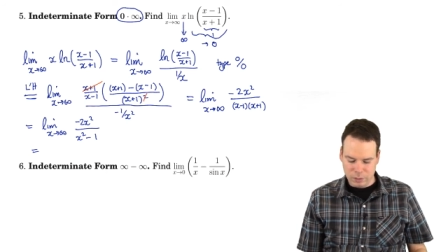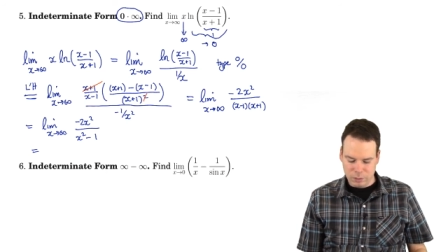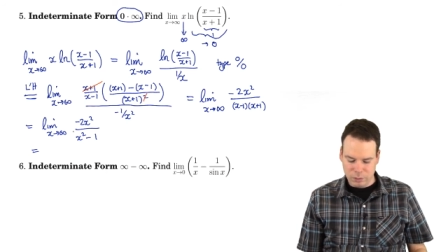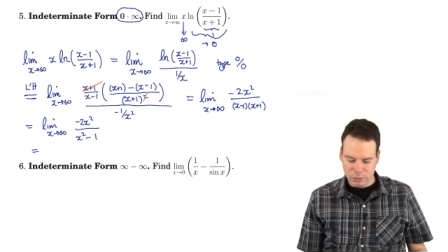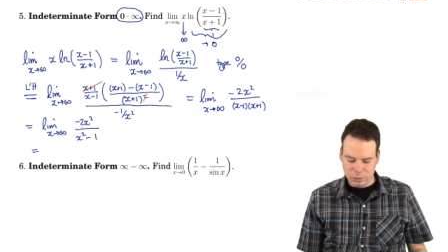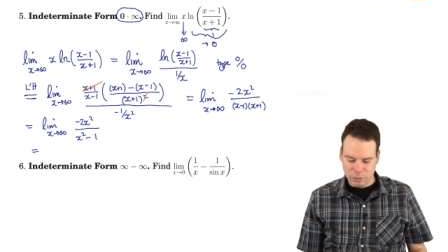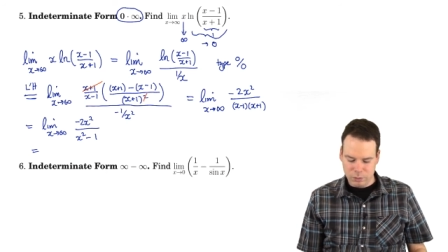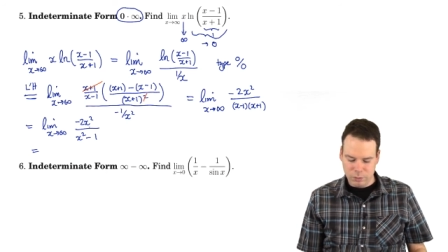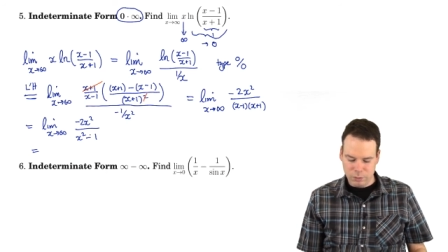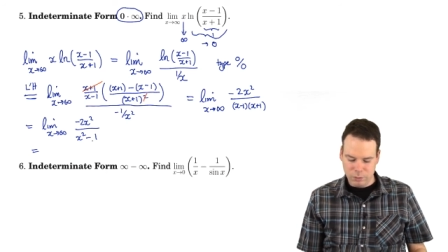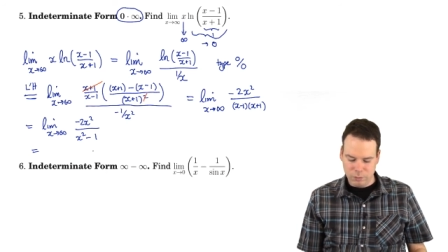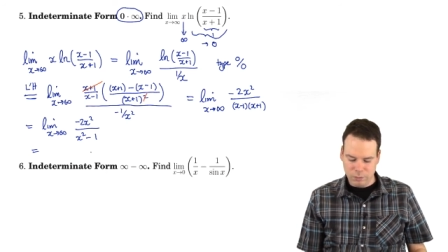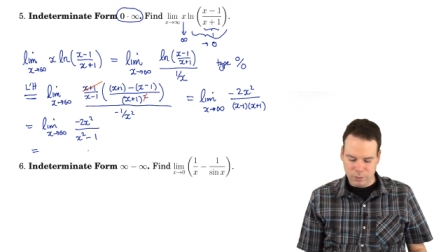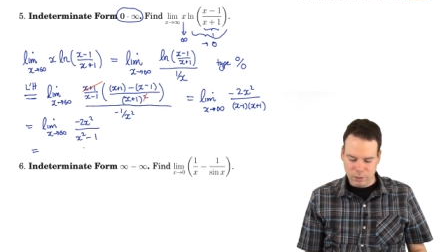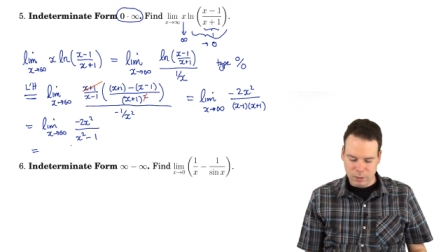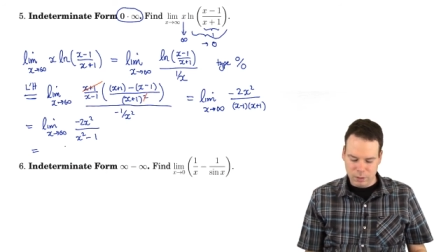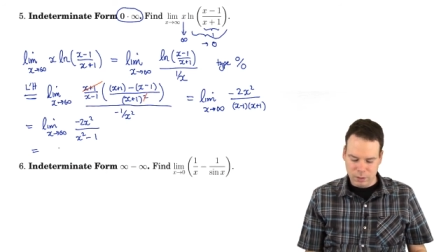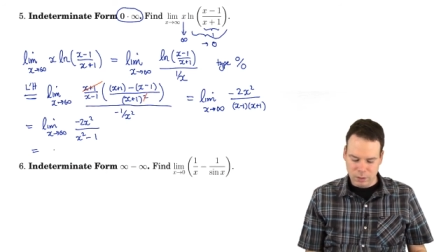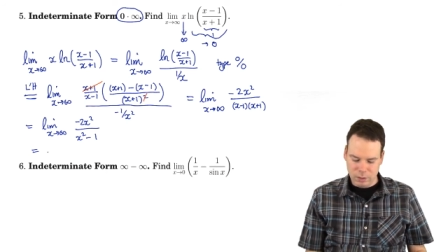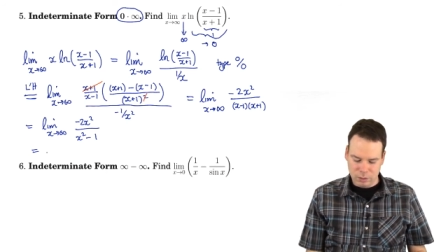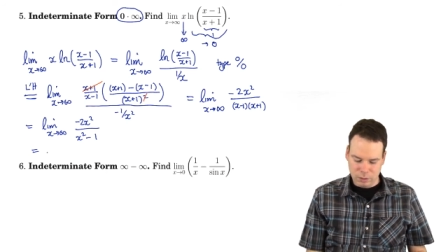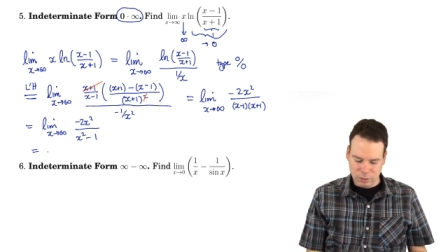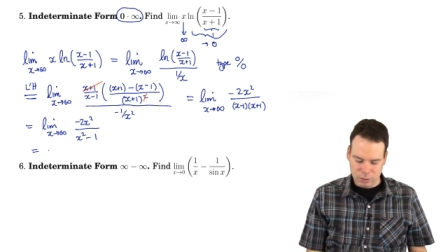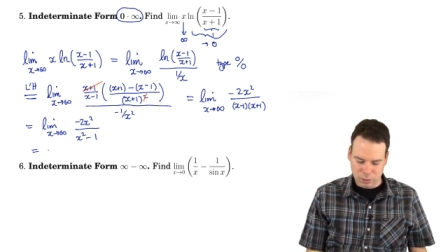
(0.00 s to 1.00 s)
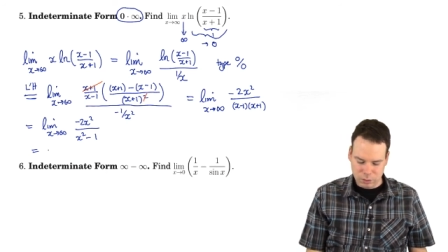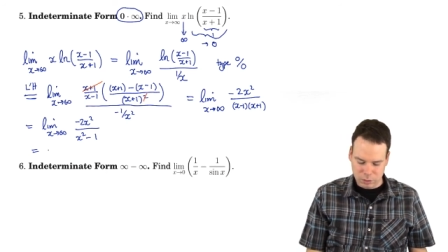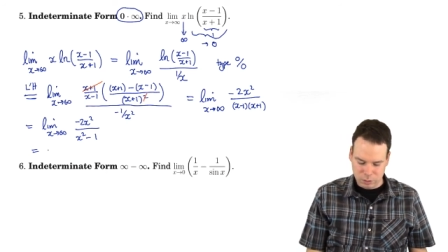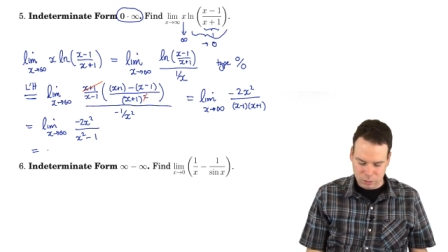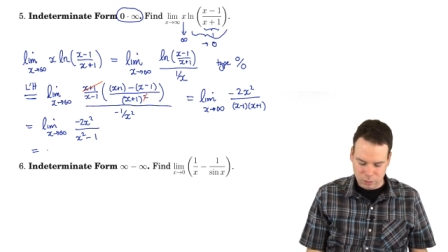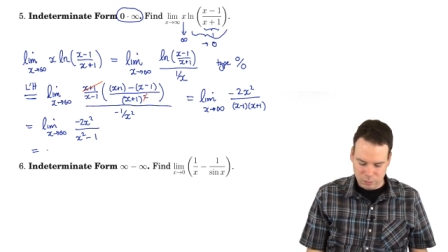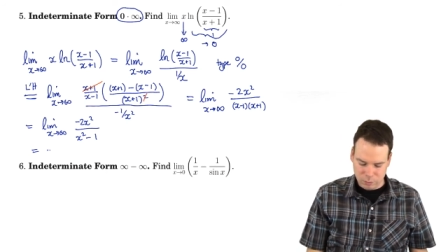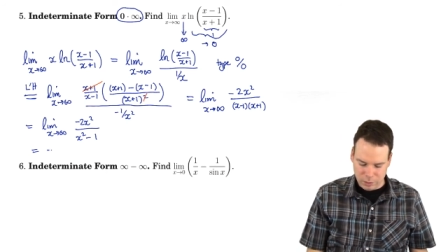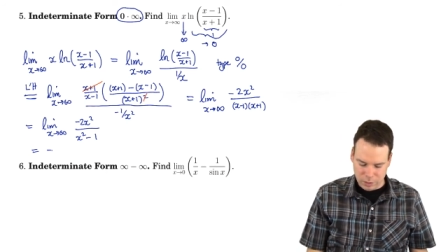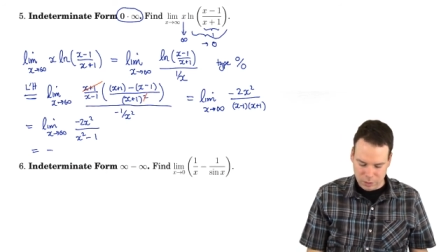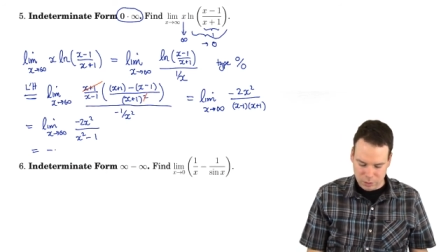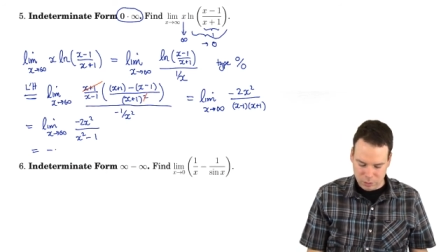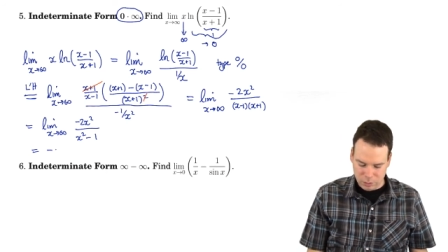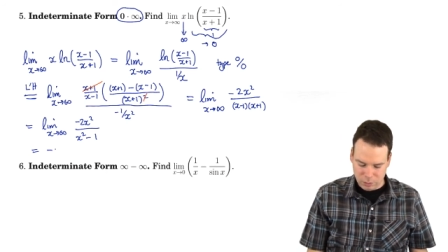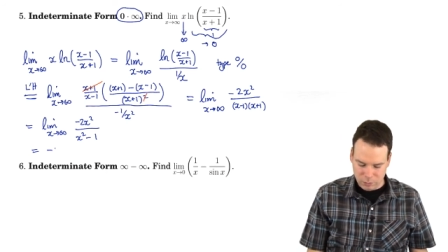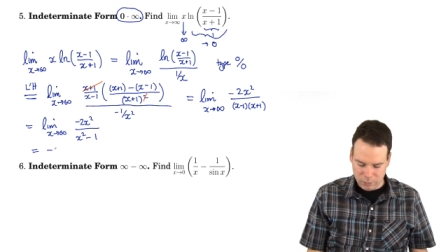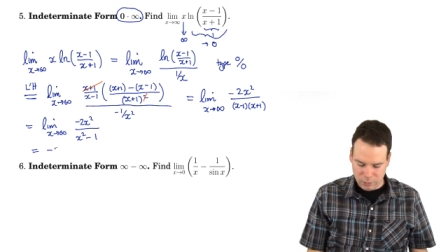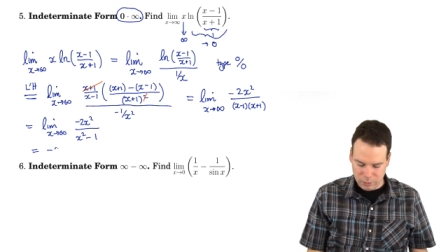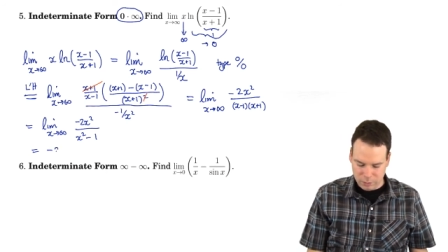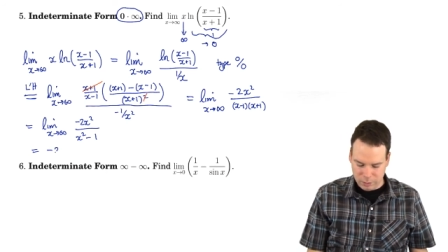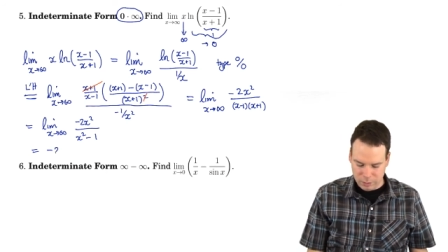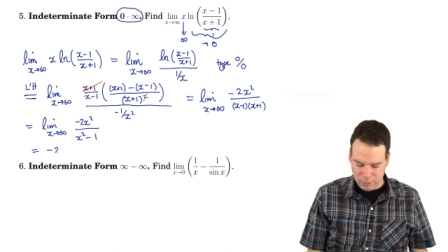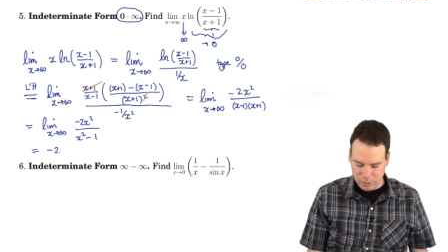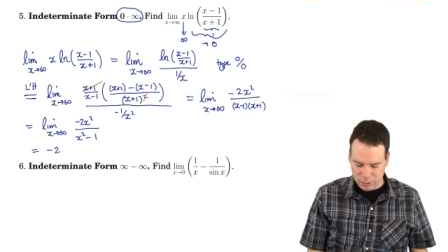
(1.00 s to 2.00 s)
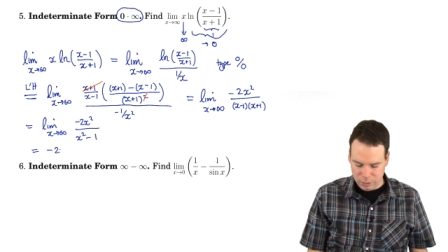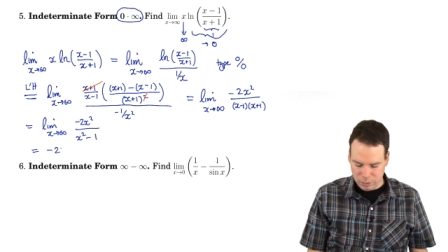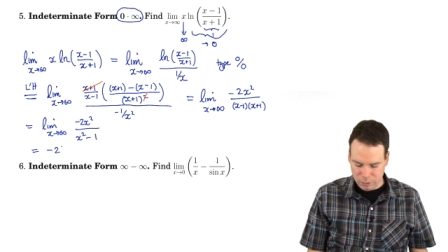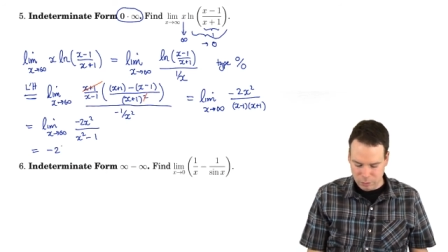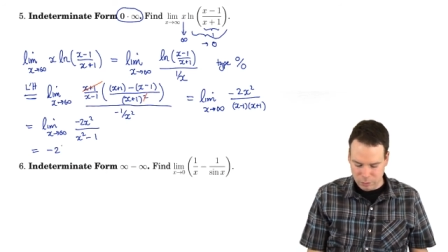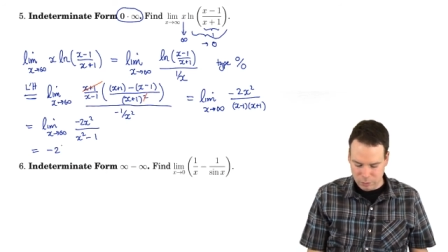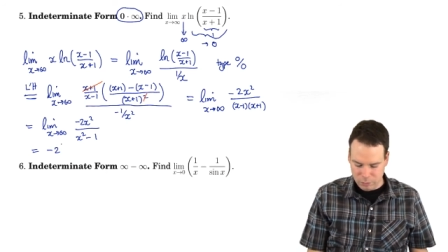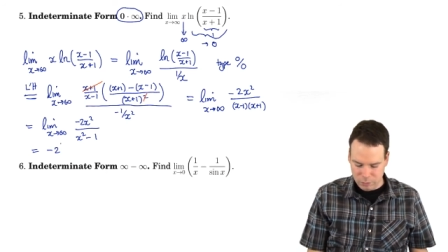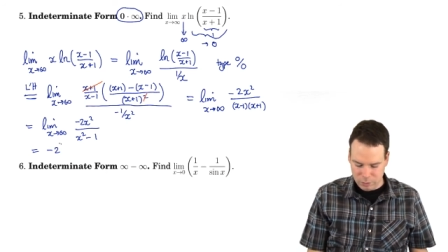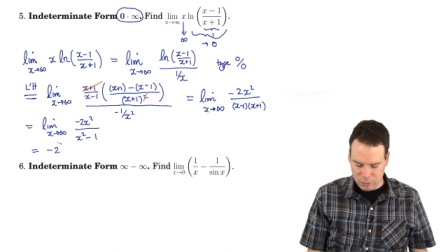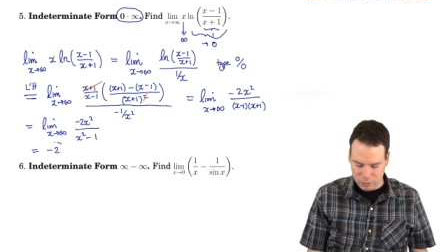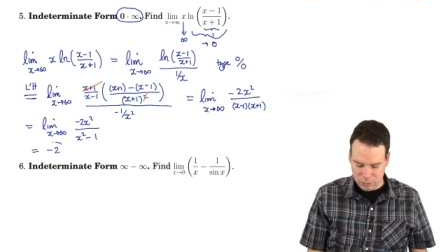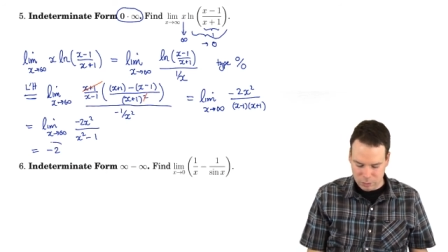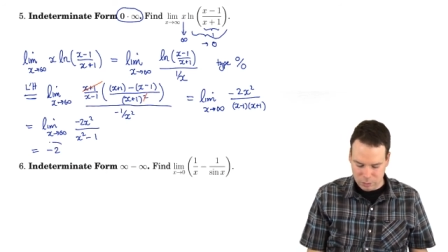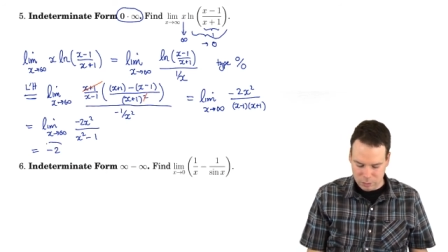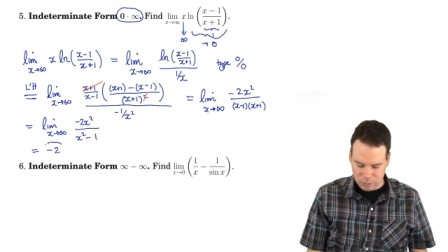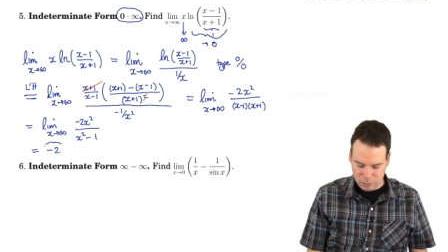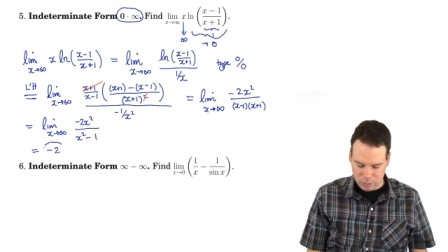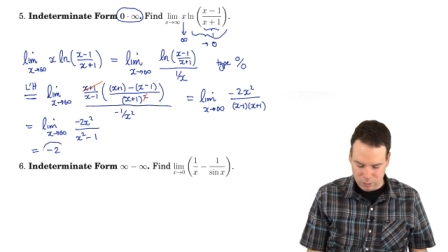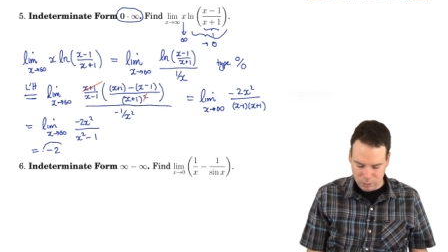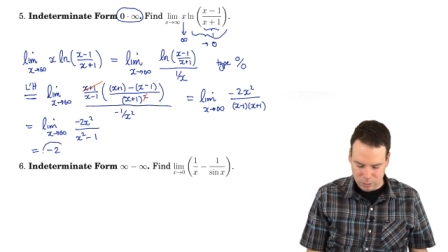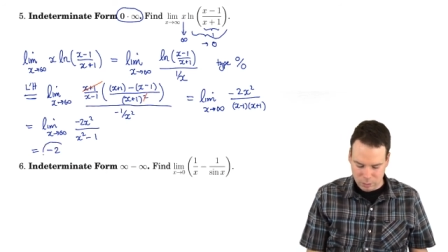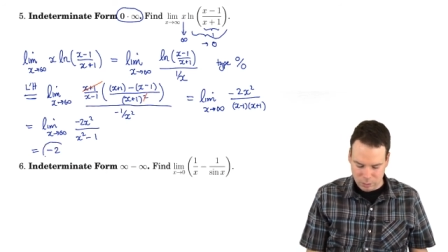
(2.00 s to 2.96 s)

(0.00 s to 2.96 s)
goes to infinity is just the ratio of their leading coefficients,